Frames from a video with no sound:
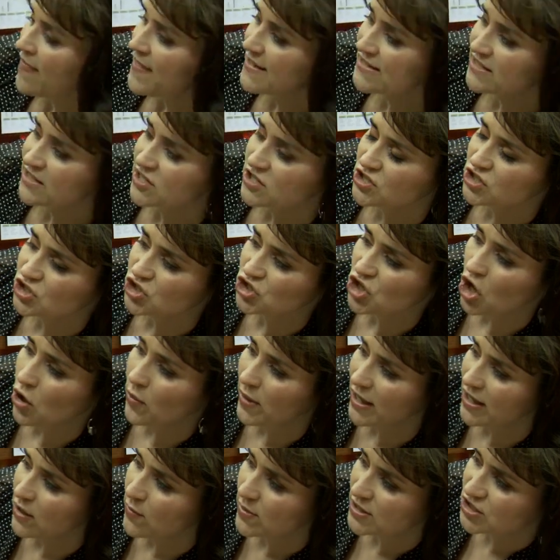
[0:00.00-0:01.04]
this is
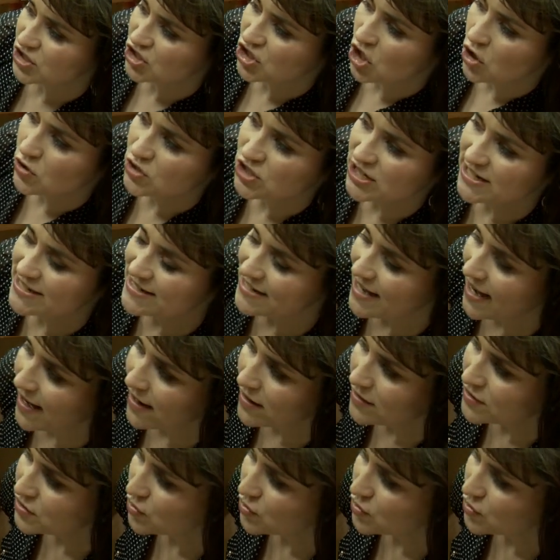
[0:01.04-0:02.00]
showing you a shoji style